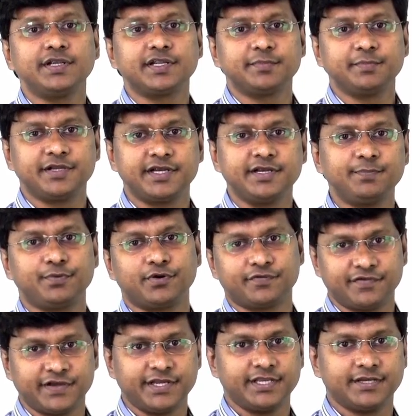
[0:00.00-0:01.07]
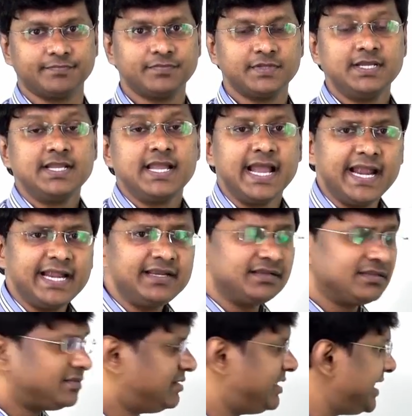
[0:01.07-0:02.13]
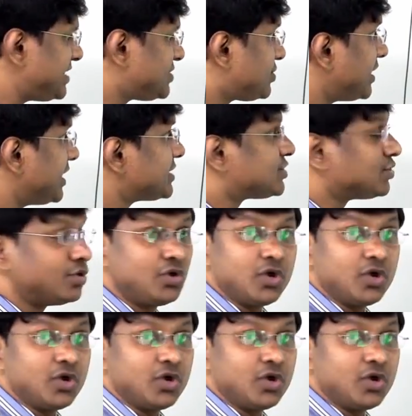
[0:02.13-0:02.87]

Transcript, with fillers: intermittent porphyria. And these drugs